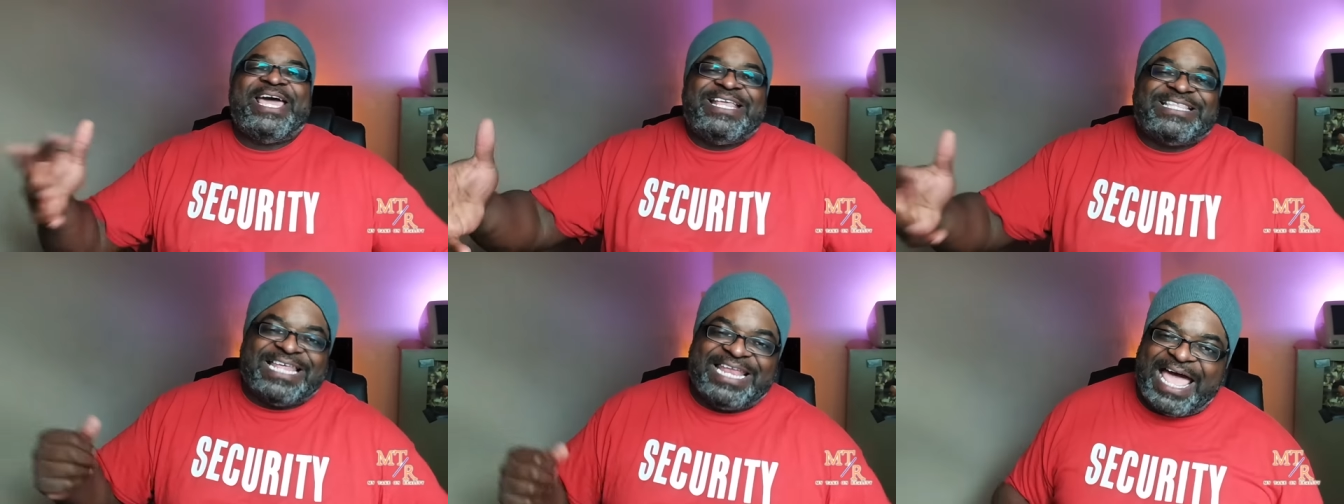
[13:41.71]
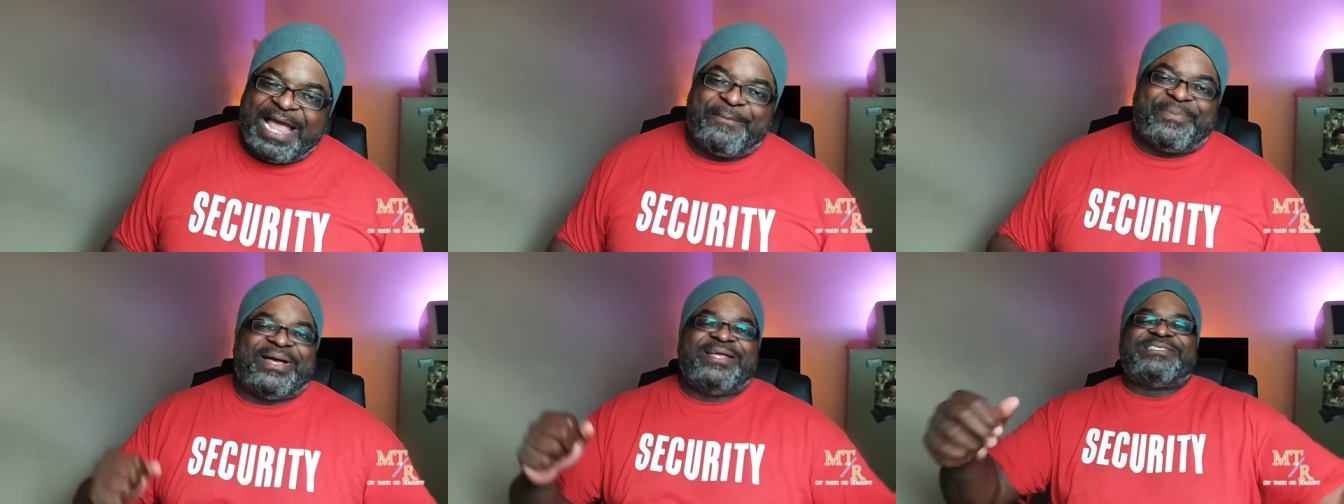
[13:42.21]
Hit the
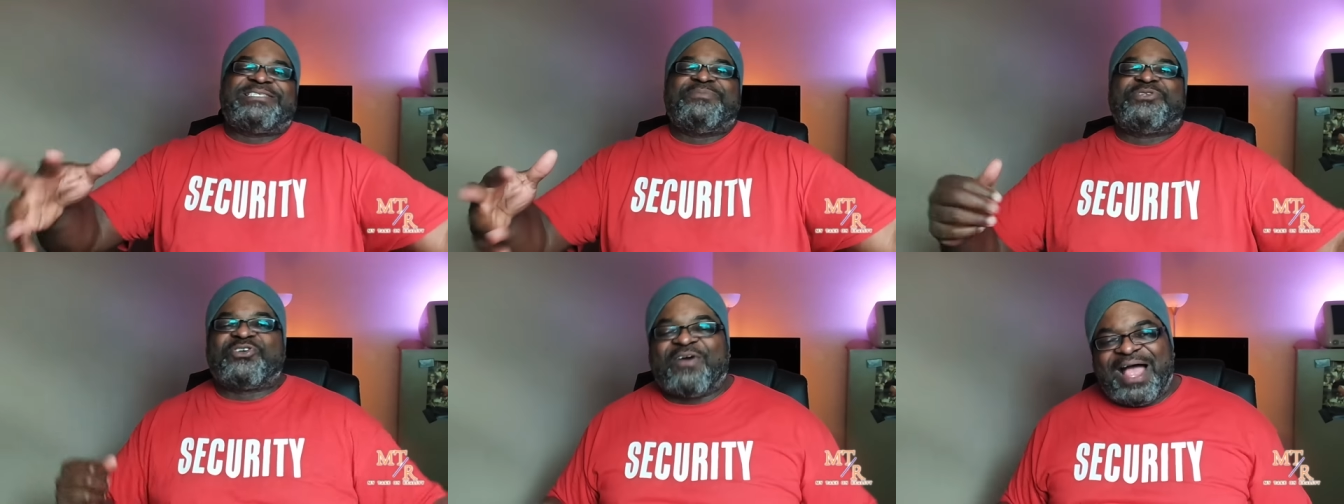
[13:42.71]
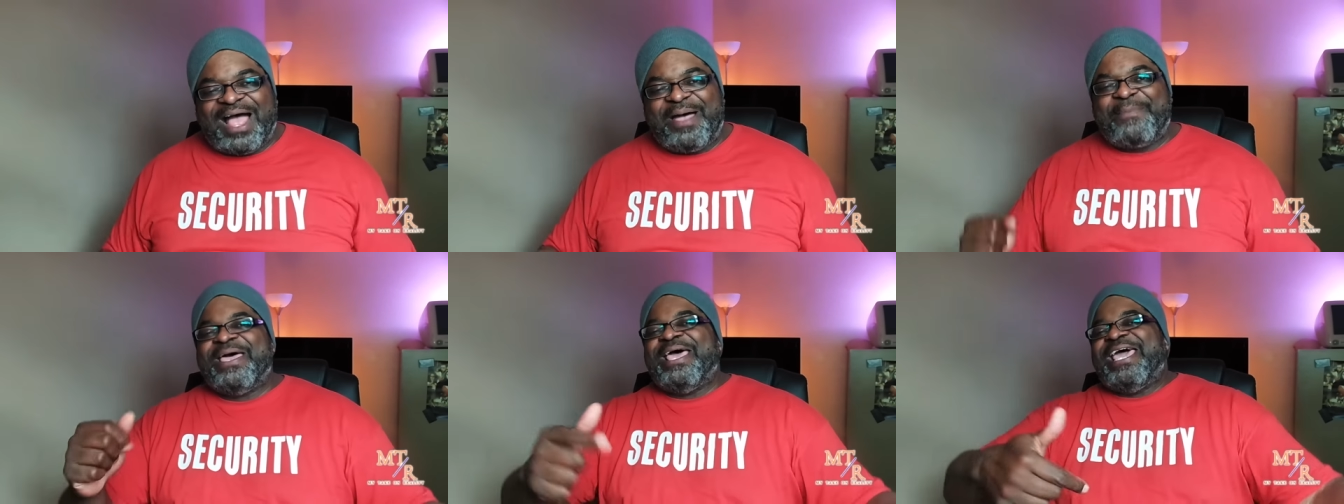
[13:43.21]
like button,
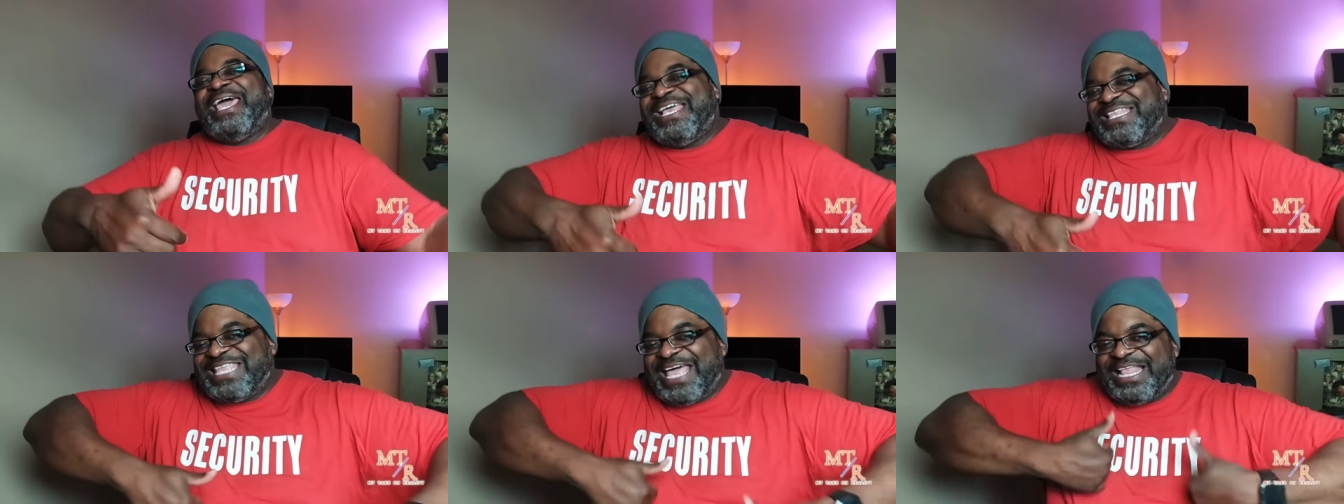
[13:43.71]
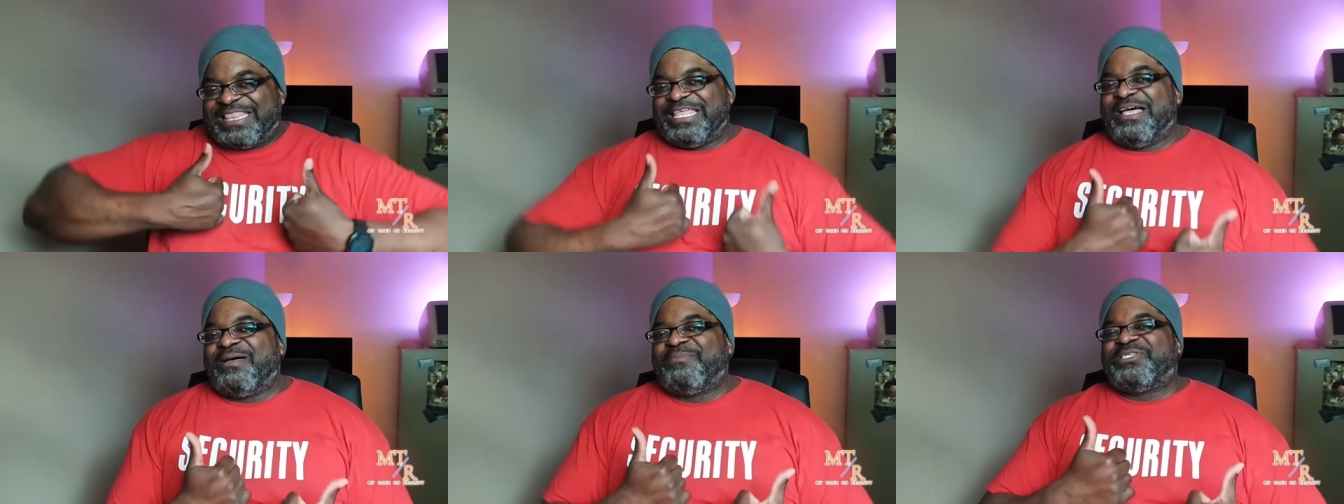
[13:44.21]
subscribe, hit that
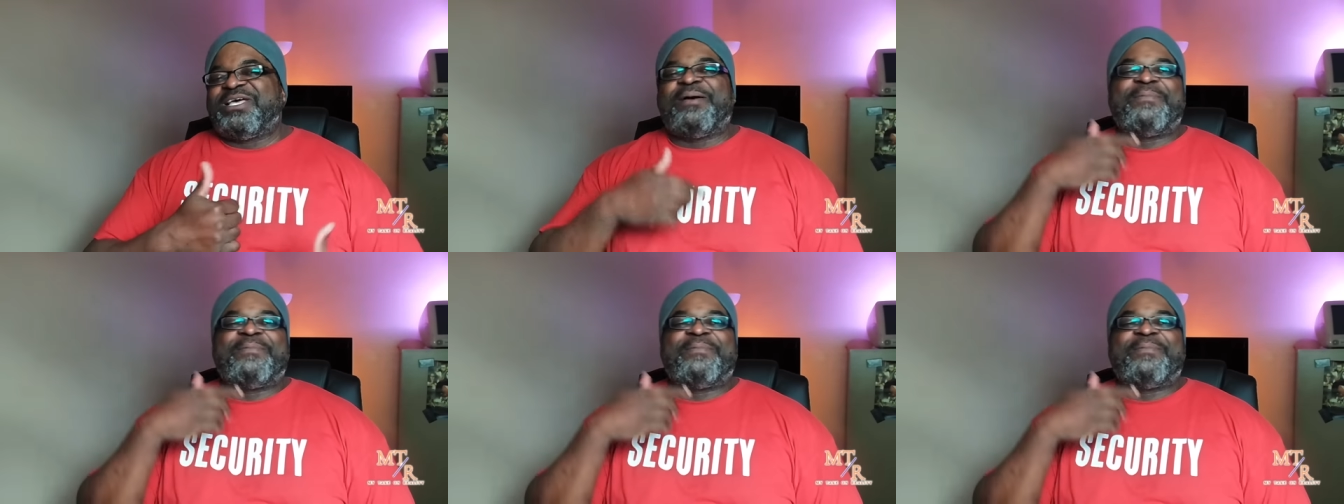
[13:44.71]
thumbs up.